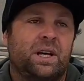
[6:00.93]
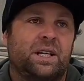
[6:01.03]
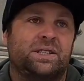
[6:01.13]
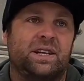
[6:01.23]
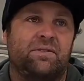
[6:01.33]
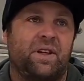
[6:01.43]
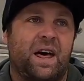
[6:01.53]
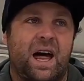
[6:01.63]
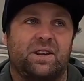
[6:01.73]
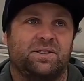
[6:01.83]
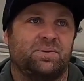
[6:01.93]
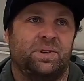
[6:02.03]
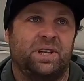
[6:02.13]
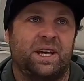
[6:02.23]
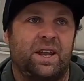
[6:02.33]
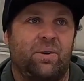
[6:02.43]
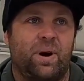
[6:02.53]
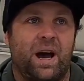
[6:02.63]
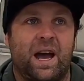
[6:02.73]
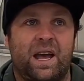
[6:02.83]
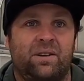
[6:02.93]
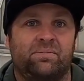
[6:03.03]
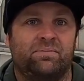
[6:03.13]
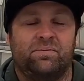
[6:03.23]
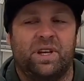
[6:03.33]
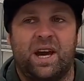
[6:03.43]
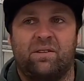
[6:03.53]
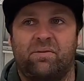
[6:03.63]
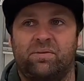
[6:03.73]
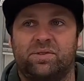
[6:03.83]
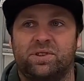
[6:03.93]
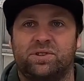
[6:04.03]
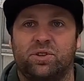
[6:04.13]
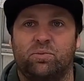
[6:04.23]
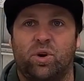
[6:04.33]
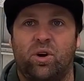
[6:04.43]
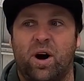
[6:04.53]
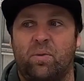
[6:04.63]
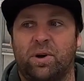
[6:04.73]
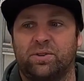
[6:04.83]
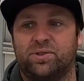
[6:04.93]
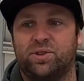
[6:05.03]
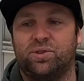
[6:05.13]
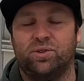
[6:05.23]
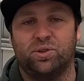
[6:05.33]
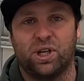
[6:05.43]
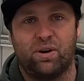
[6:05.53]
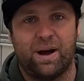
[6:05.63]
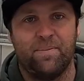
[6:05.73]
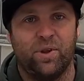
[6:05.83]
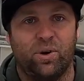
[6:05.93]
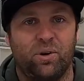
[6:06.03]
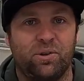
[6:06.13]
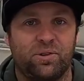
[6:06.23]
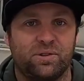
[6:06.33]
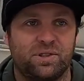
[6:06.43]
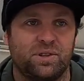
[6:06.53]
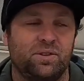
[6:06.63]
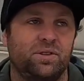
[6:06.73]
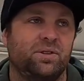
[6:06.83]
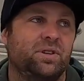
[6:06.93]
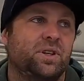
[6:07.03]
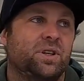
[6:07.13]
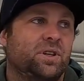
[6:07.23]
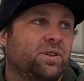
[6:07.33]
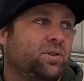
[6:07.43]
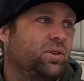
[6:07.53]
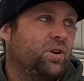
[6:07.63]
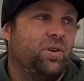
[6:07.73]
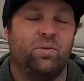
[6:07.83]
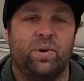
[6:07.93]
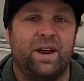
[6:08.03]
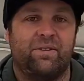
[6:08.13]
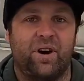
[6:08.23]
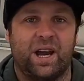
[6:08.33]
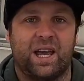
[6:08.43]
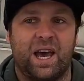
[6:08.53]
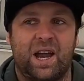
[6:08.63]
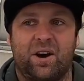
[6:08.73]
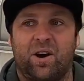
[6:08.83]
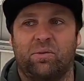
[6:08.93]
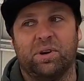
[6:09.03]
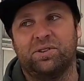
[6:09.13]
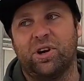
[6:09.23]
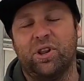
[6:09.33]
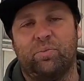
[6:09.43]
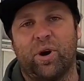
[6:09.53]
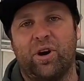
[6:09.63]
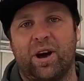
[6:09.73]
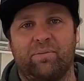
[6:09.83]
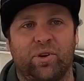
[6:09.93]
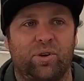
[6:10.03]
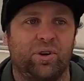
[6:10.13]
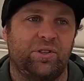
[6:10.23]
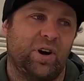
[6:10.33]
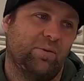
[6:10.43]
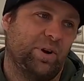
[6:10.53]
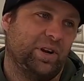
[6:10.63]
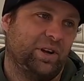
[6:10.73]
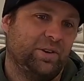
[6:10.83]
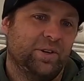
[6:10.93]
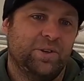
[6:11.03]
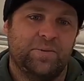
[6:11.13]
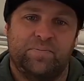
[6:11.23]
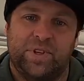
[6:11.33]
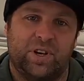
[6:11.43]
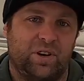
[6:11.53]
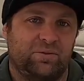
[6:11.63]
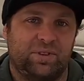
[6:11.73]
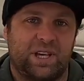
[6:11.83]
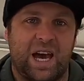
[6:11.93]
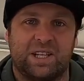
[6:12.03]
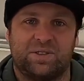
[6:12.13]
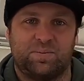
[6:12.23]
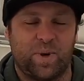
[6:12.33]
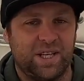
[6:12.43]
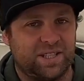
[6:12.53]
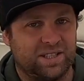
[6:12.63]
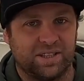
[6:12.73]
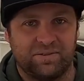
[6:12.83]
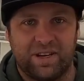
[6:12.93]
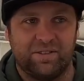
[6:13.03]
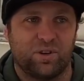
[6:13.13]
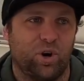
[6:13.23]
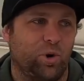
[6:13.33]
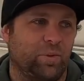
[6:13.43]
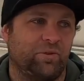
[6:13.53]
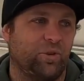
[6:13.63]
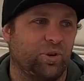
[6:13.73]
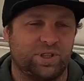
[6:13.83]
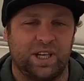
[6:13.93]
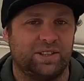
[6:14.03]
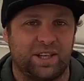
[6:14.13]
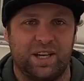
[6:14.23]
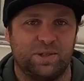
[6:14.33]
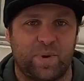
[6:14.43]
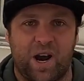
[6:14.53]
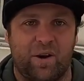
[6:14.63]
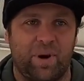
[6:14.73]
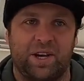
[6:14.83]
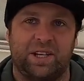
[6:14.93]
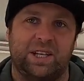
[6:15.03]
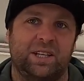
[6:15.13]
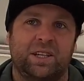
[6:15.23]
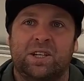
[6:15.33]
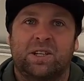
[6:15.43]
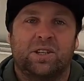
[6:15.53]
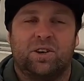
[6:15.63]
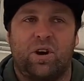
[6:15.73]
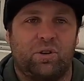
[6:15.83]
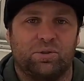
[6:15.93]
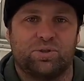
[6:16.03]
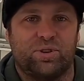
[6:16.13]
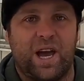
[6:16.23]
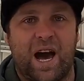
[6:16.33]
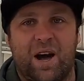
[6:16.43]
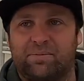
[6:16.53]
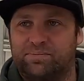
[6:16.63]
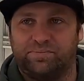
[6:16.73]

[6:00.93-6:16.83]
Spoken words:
and stuff like that. I just want to get away and yeah, just do more. I want to go up north soon, or whenever I can. I want to tow the boat up north. I want to, you know, catch species I've never caught before, GTs, barramundi, coral trout,